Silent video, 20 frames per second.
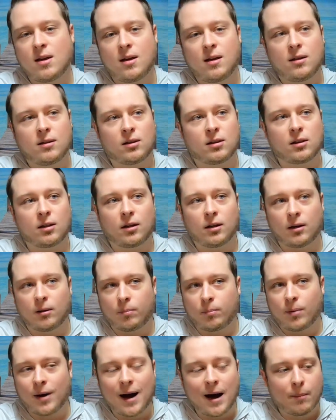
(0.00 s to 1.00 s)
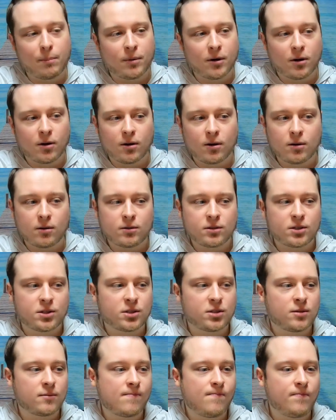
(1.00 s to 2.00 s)
the poppers.
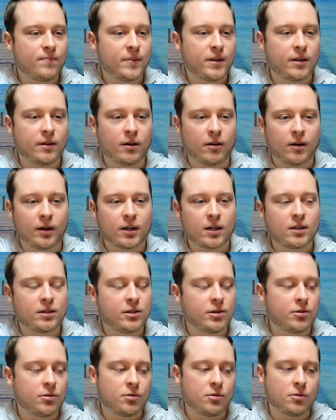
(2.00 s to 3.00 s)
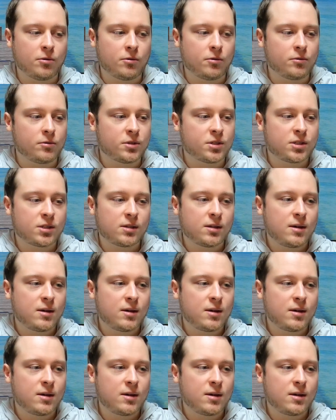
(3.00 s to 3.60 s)
You know, I can use